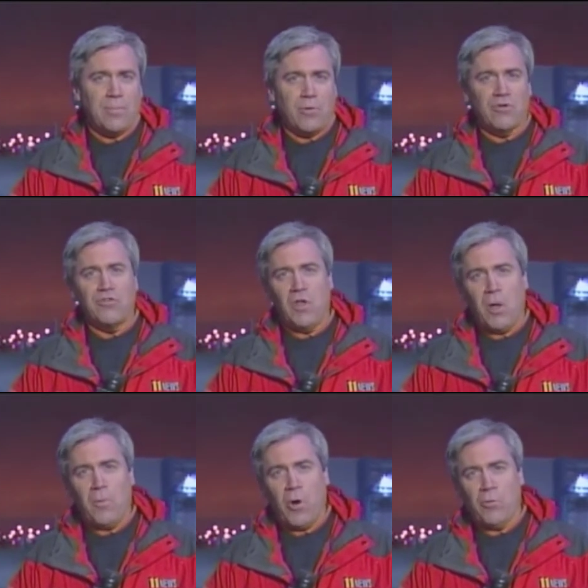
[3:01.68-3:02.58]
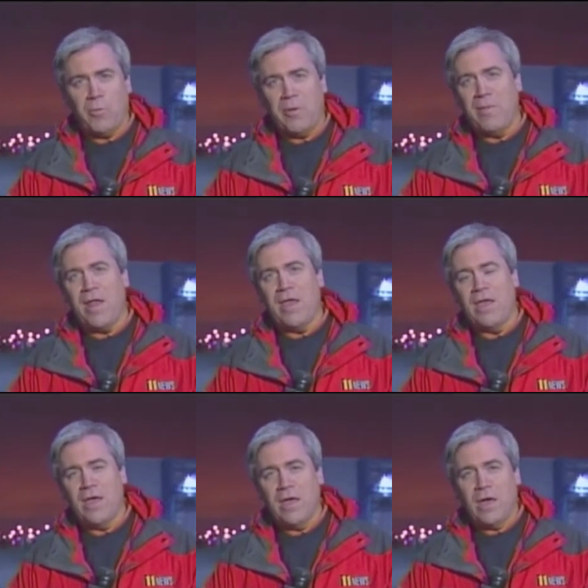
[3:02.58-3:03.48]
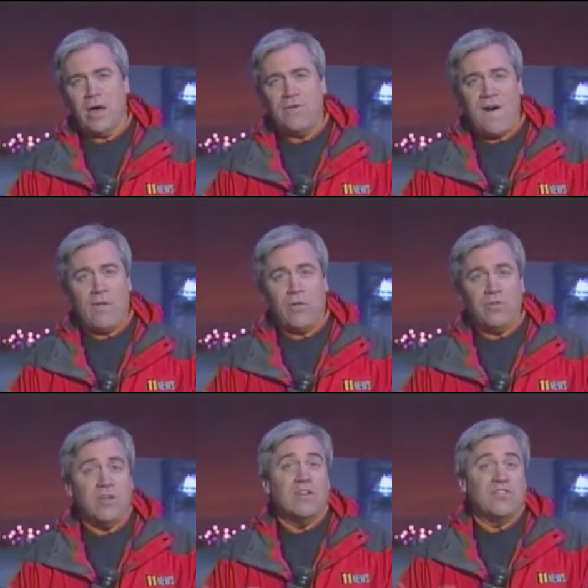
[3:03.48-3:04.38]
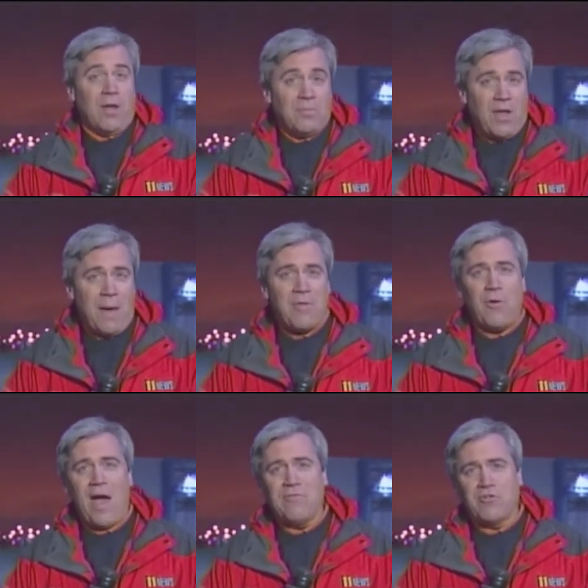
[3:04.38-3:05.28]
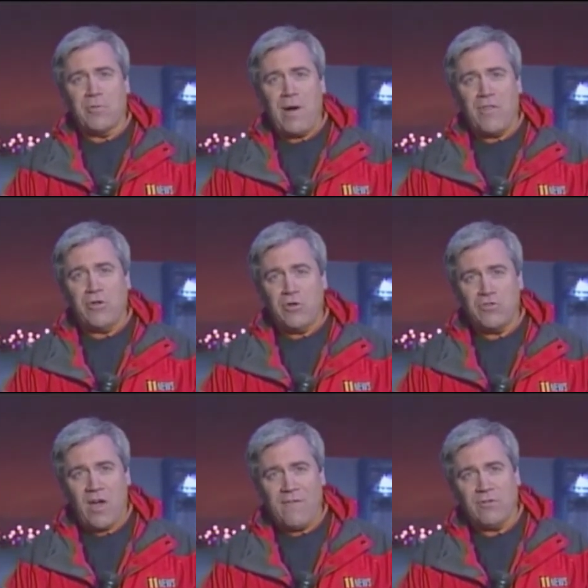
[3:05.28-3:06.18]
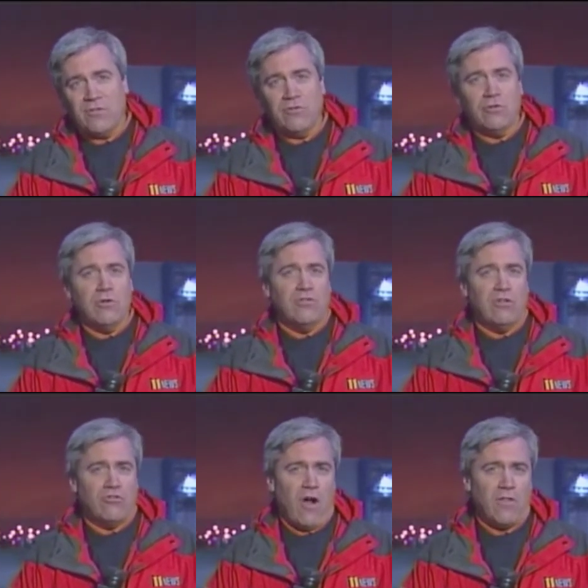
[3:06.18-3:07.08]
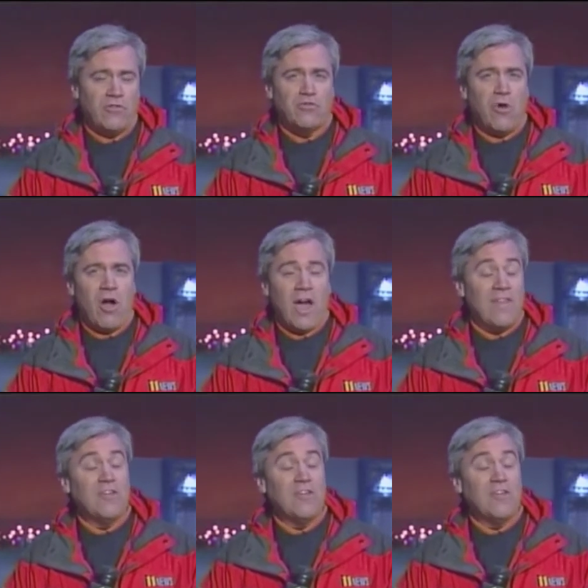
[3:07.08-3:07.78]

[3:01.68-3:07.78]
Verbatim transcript: uh, personnel board will be meeting, uh, followed sometime thereafter by the news conference introducing Charlie Strong.